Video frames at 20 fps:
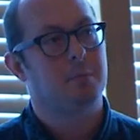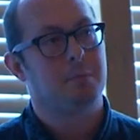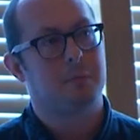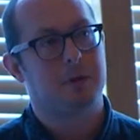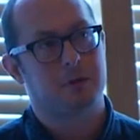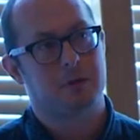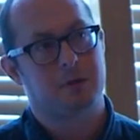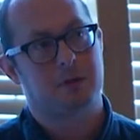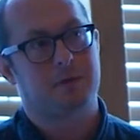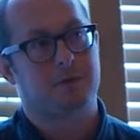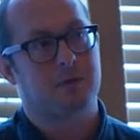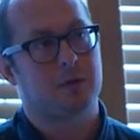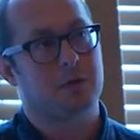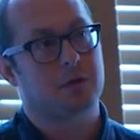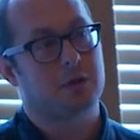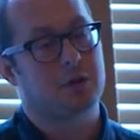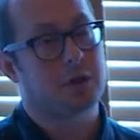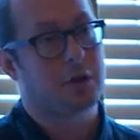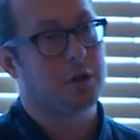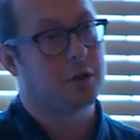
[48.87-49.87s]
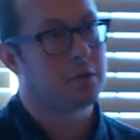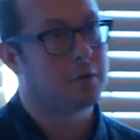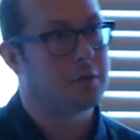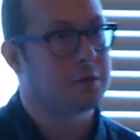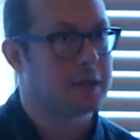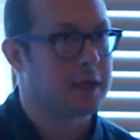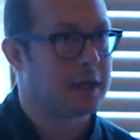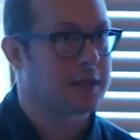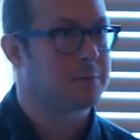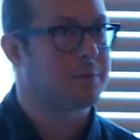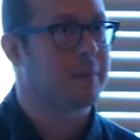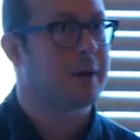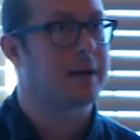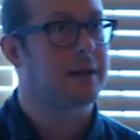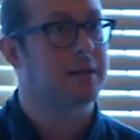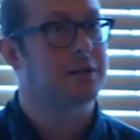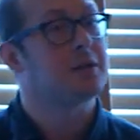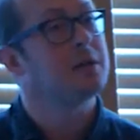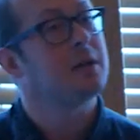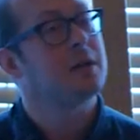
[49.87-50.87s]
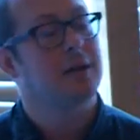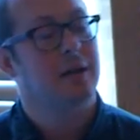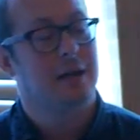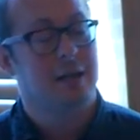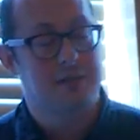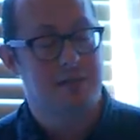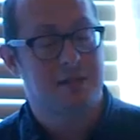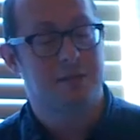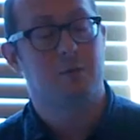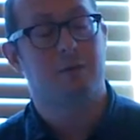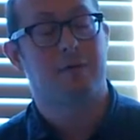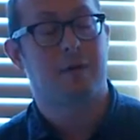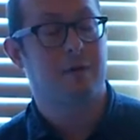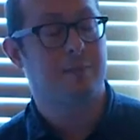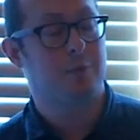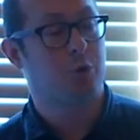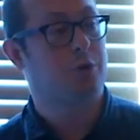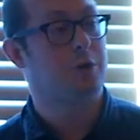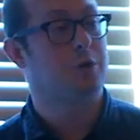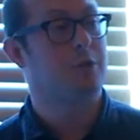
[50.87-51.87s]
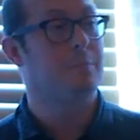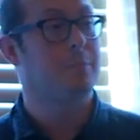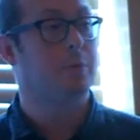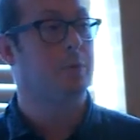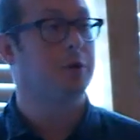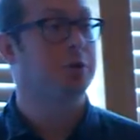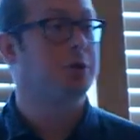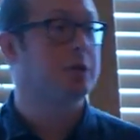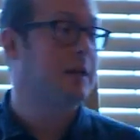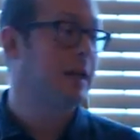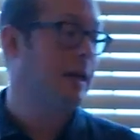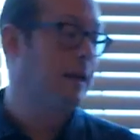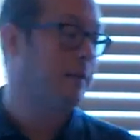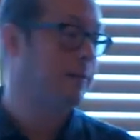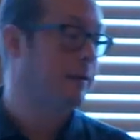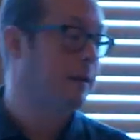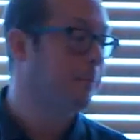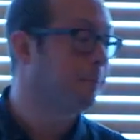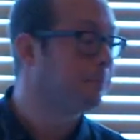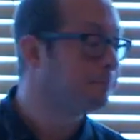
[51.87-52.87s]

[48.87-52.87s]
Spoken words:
because for security aspects, it's still very much an emerging area.